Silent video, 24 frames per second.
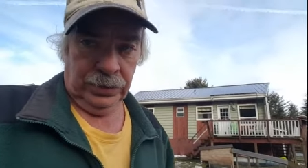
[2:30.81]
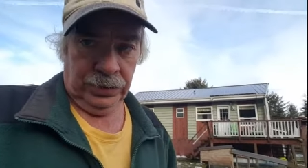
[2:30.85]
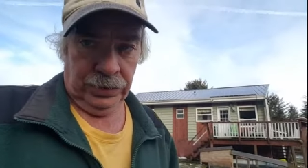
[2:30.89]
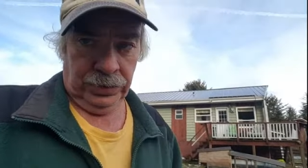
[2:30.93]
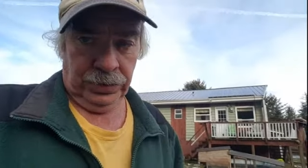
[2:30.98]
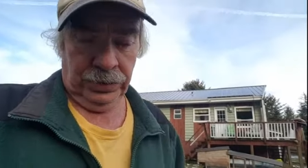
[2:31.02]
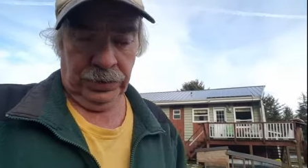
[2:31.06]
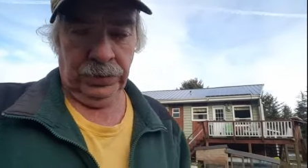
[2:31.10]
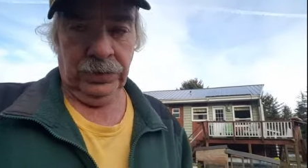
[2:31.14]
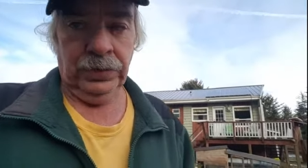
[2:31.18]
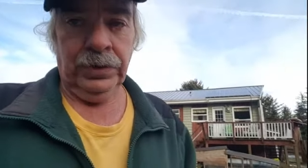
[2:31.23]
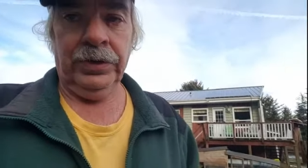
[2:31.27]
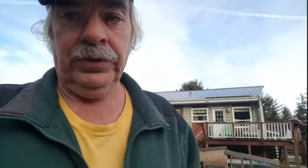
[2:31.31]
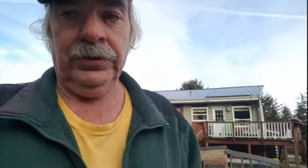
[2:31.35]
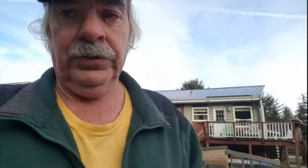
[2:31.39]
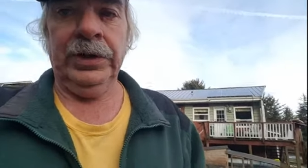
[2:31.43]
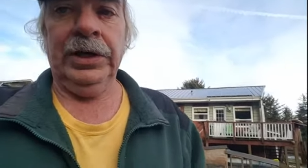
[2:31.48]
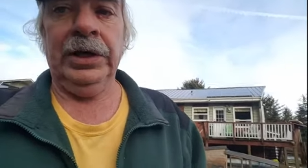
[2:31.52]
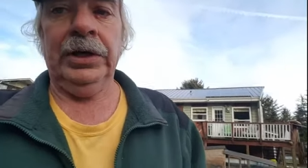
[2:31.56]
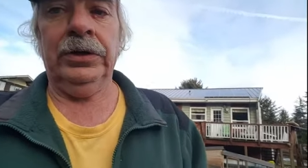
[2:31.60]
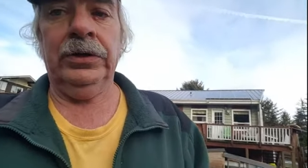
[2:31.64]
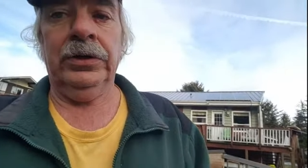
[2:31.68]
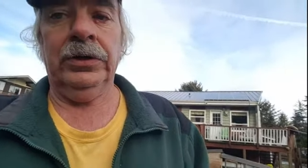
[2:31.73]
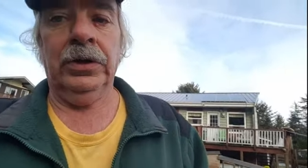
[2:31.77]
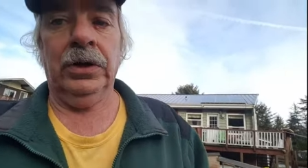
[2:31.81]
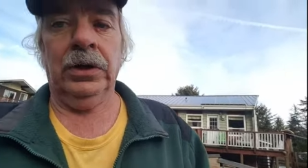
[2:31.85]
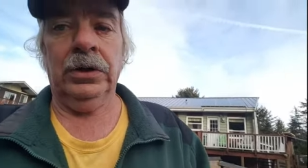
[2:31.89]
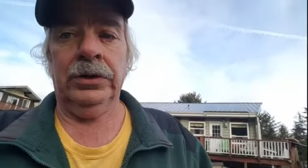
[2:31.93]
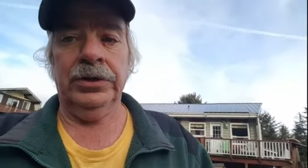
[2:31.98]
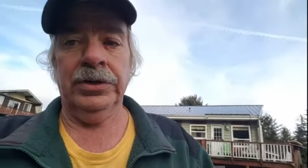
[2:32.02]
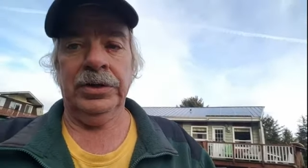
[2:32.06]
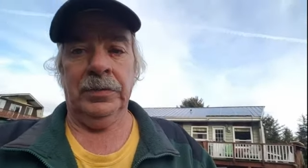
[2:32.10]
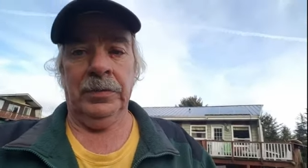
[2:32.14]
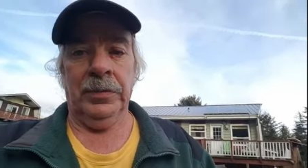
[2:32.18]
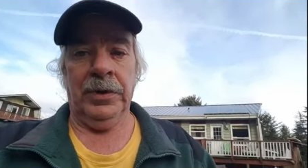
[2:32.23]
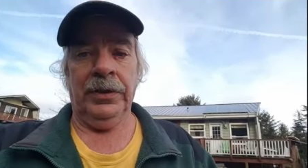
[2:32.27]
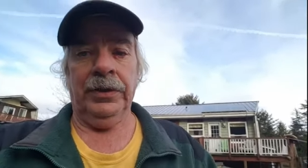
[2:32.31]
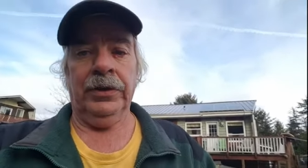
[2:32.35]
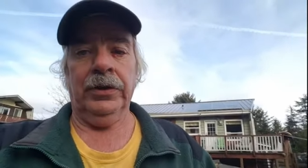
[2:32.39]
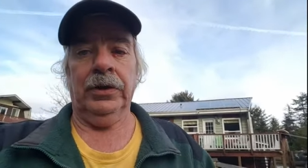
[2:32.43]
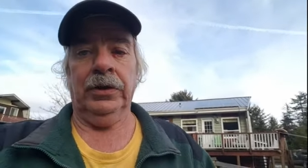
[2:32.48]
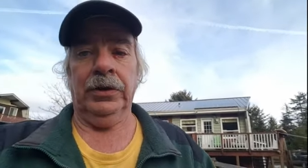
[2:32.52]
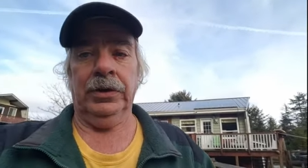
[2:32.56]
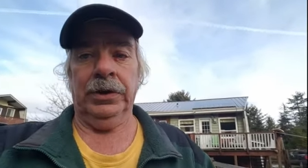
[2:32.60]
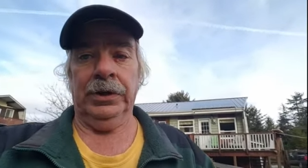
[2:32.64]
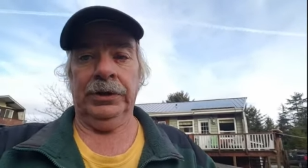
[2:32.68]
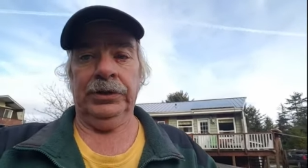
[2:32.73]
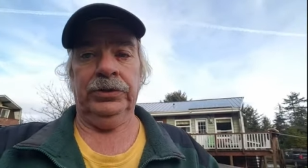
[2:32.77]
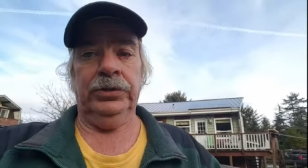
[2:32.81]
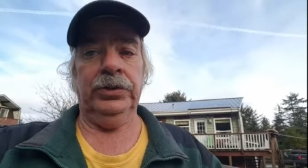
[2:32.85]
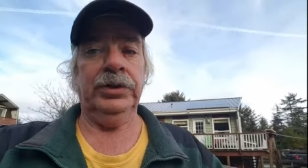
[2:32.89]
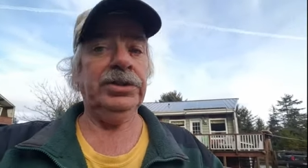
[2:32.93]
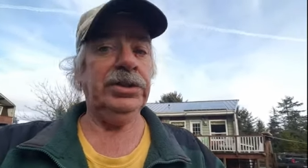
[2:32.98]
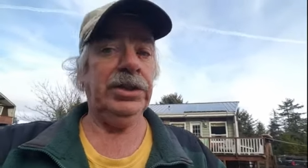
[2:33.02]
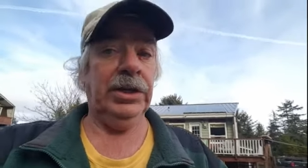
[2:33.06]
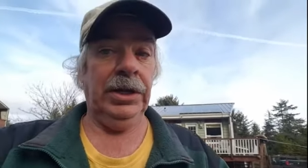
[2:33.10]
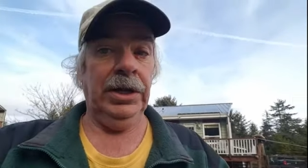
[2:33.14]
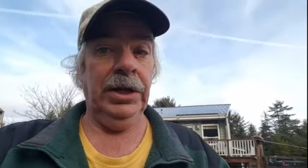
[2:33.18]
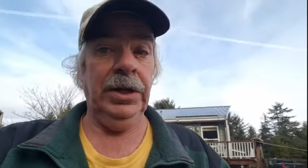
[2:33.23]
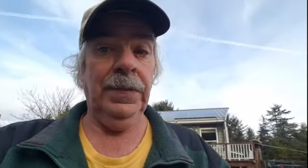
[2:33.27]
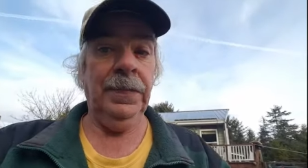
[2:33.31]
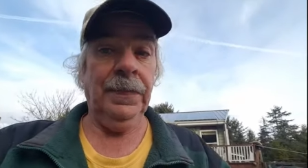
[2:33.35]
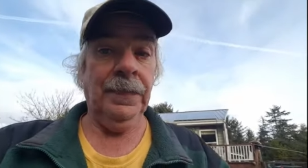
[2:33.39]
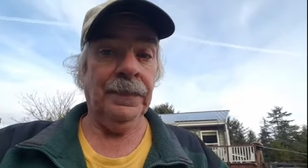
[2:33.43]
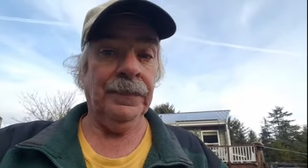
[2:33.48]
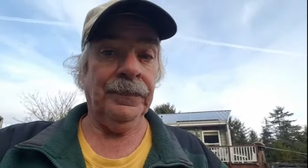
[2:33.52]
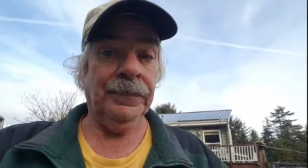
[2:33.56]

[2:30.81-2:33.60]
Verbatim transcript: two to three hundred dollars a month on electricity,